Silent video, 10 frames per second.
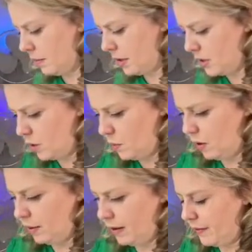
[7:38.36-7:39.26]
But I'll tell you
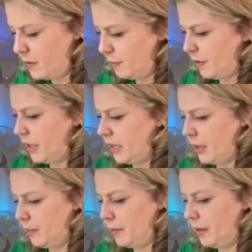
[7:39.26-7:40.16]
what, I might have to break it
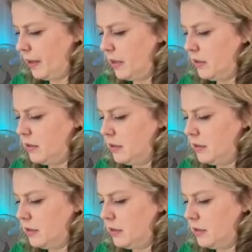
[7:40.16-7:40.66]
up a bit.